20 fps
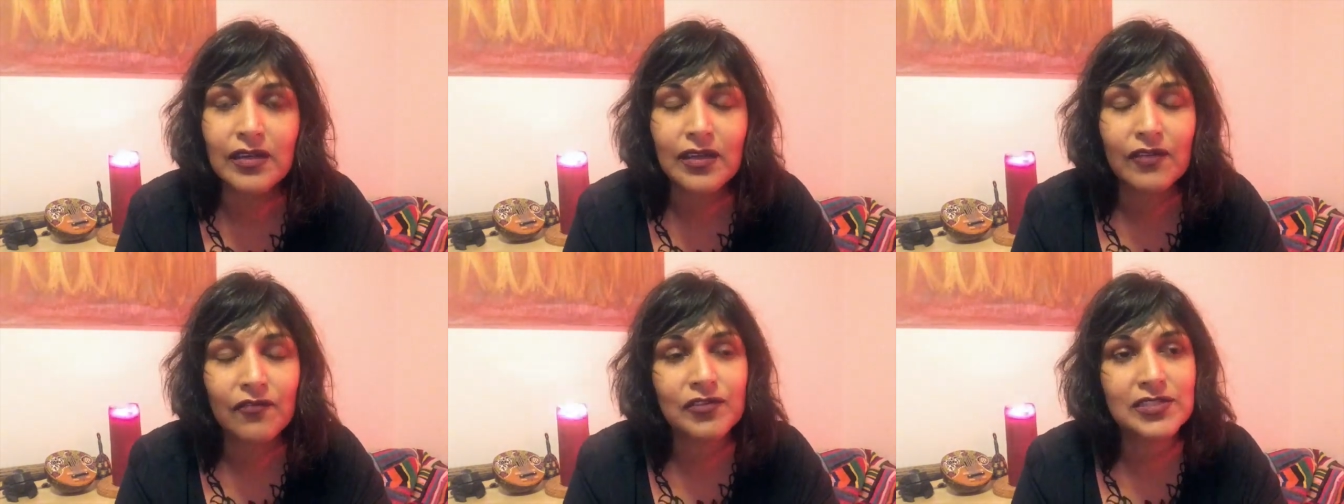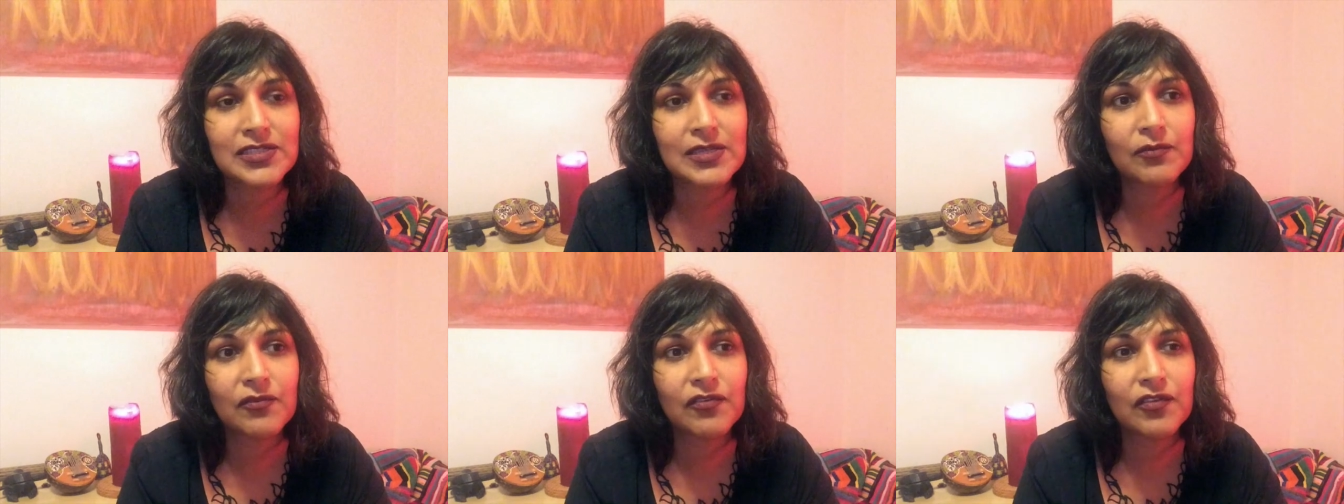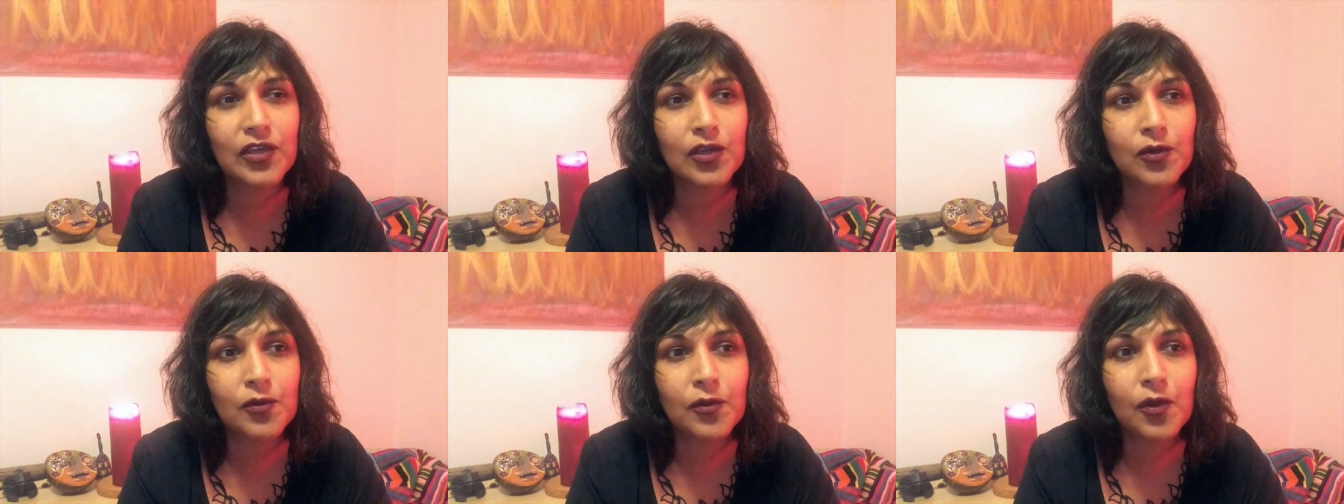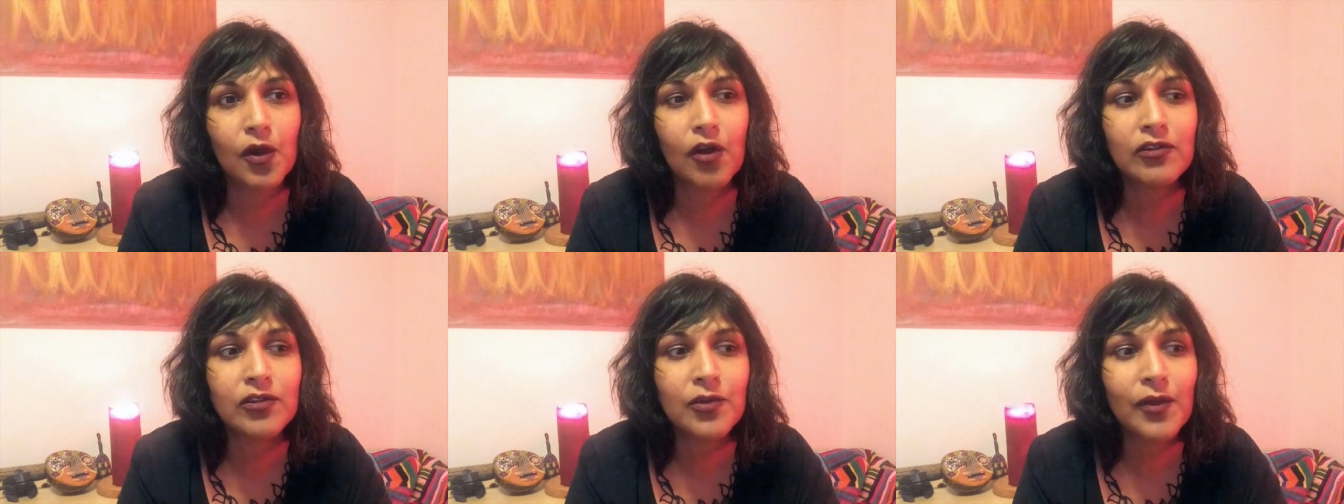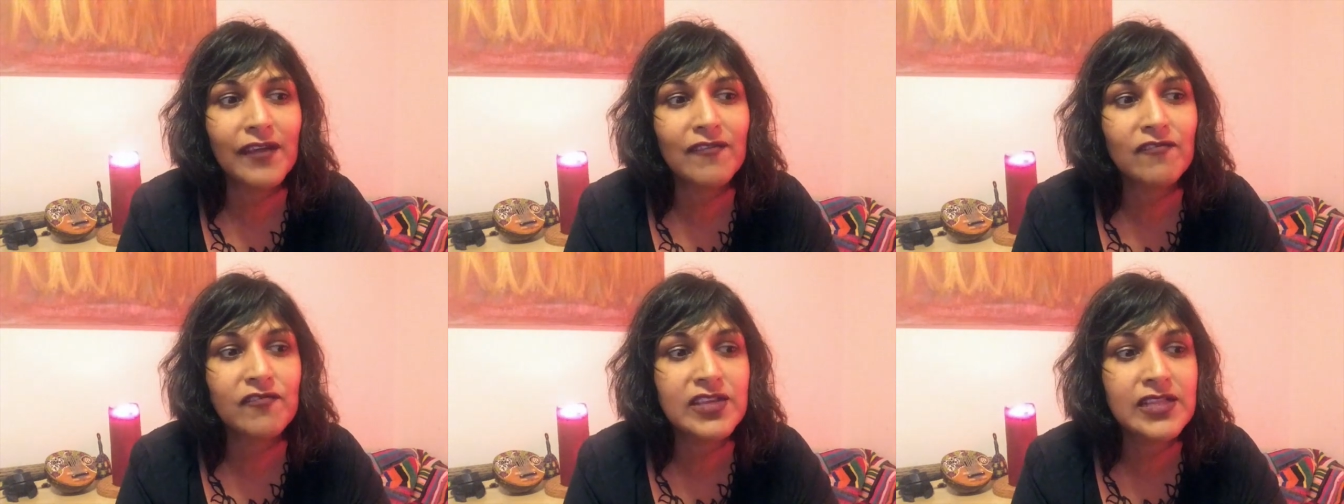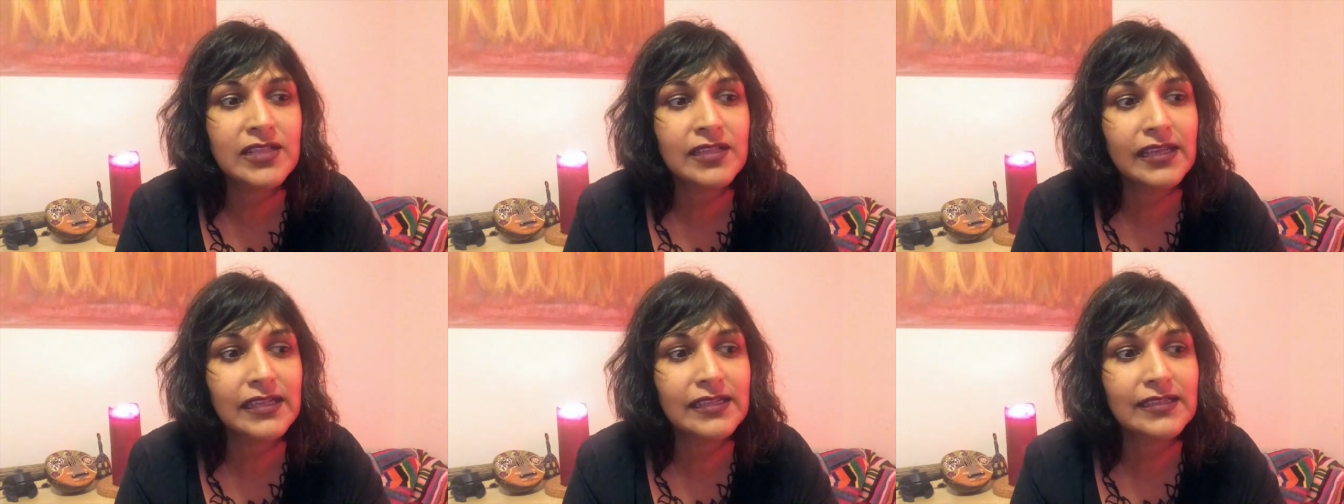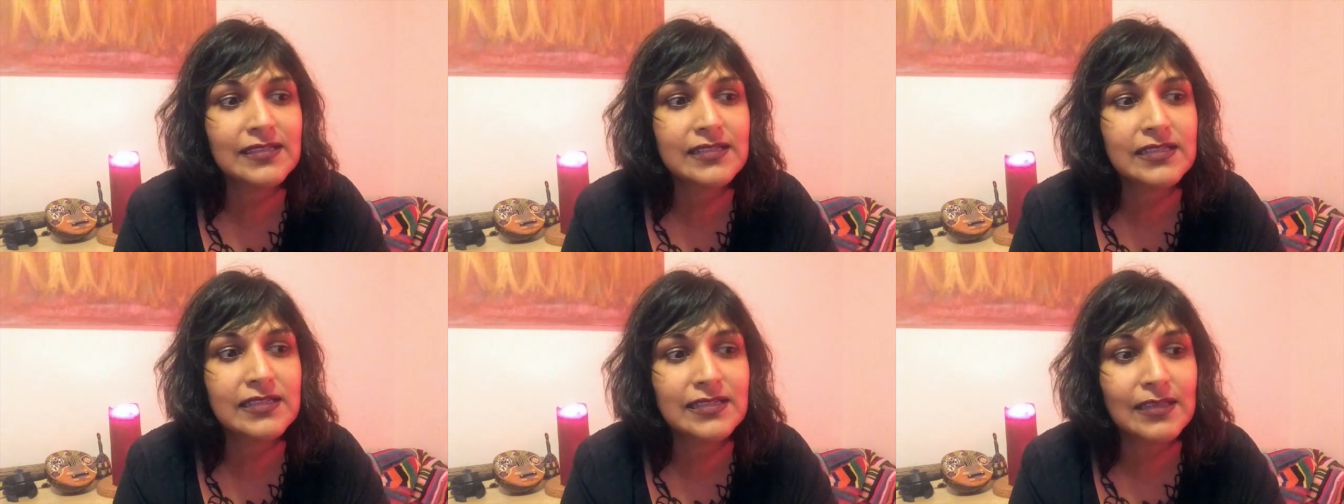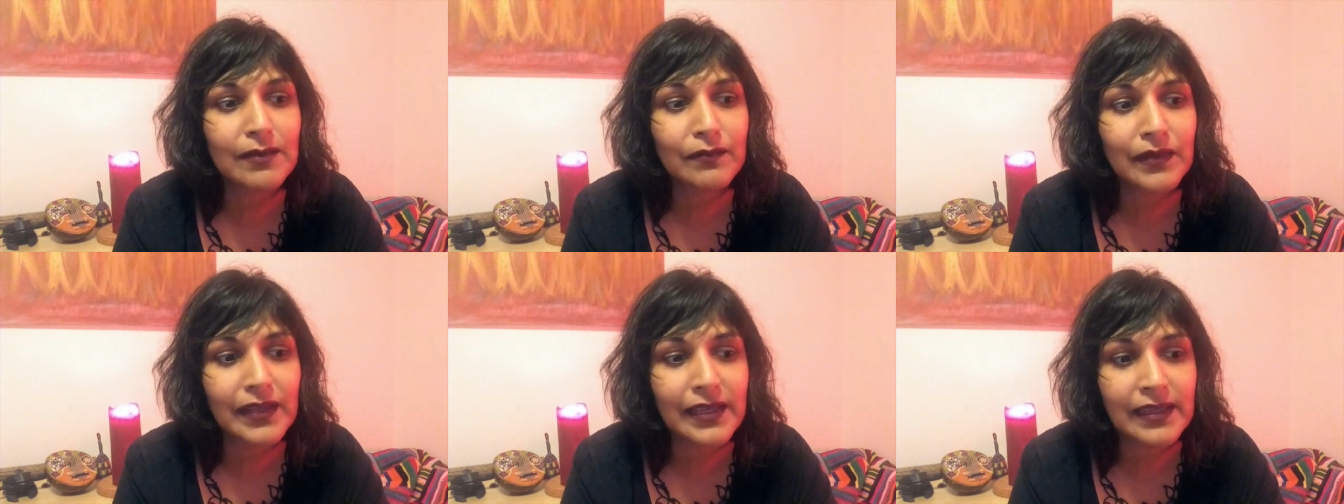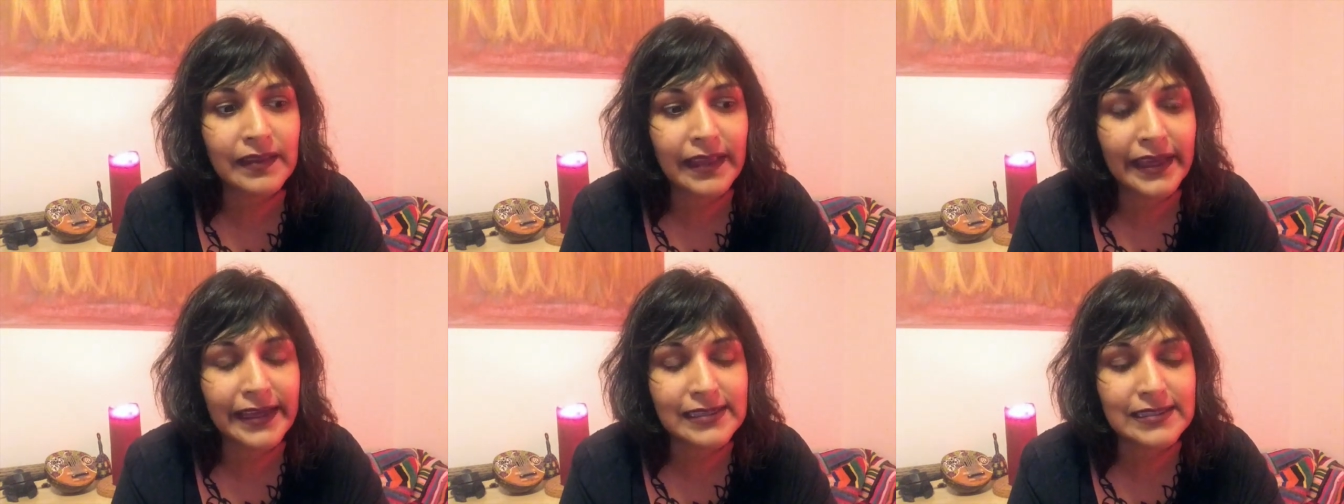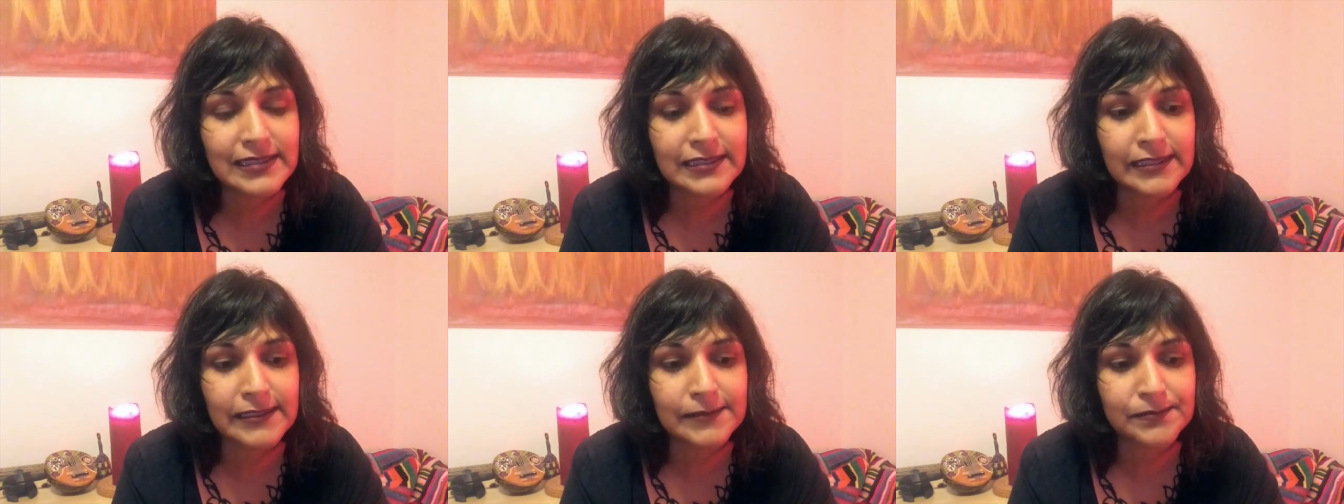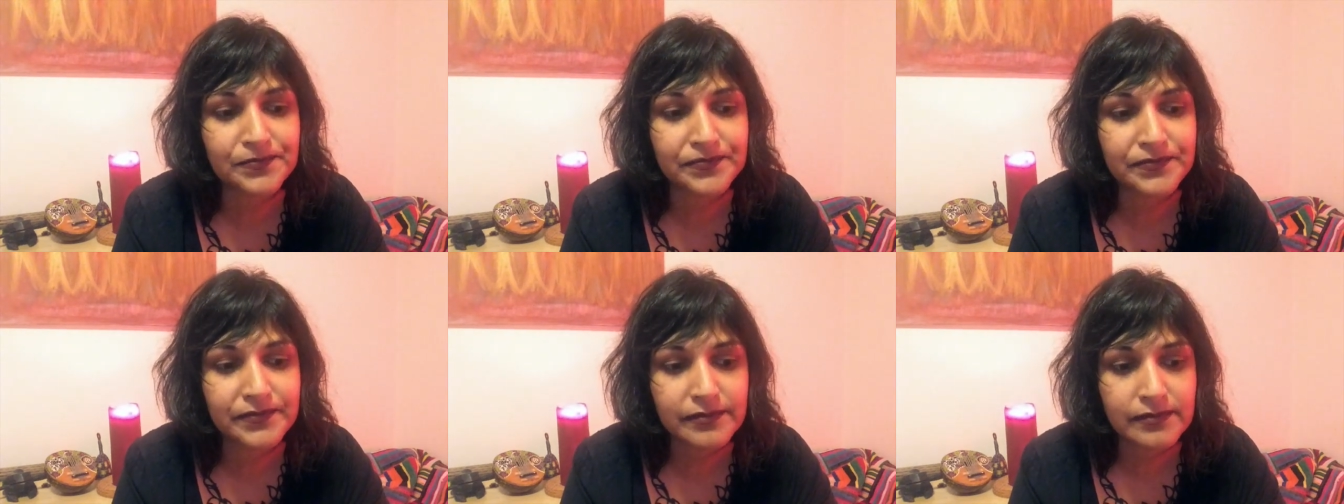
for some of you although i feel like this is something that um,